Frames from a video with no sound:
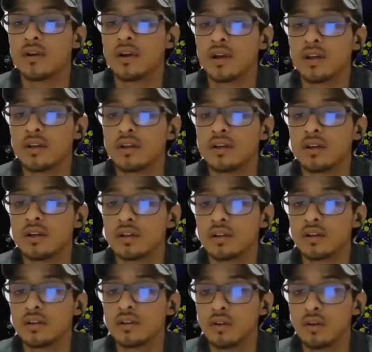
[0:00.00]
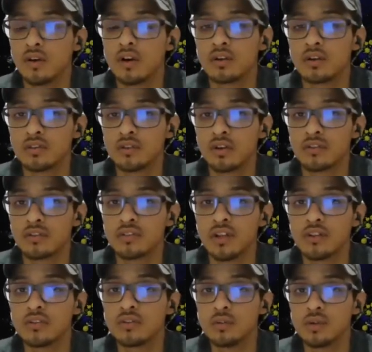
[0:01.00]
at it. Our
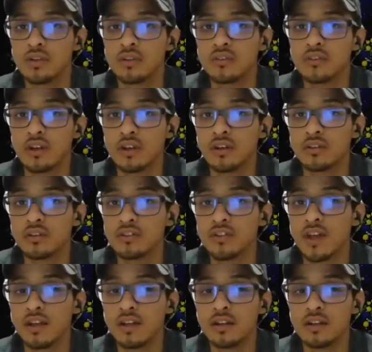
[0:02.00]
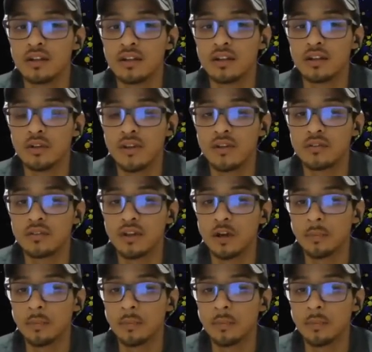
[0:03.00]
CS students understand it. They've set up